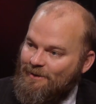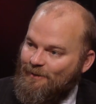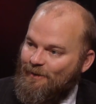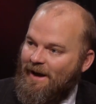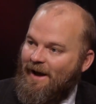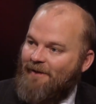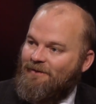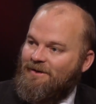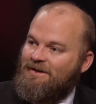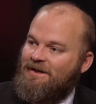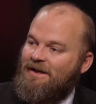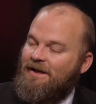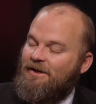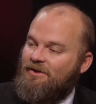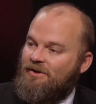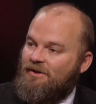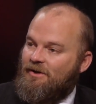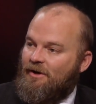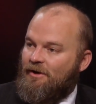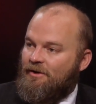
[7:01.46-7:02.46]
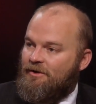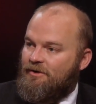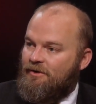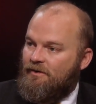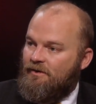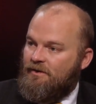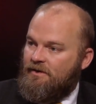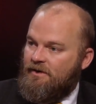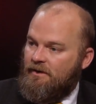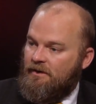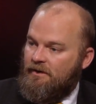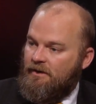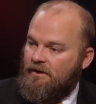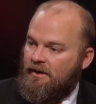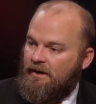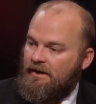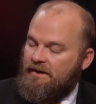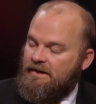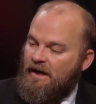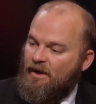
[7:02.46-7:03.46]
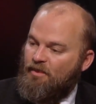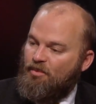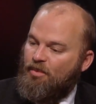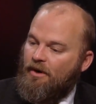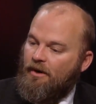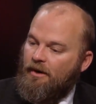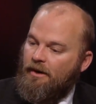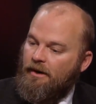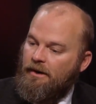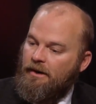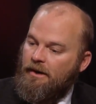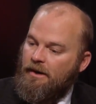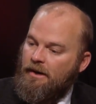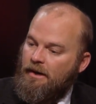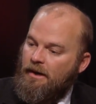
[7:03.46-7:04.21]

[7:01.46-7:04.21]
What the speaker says: that we have to teach our students in that time period.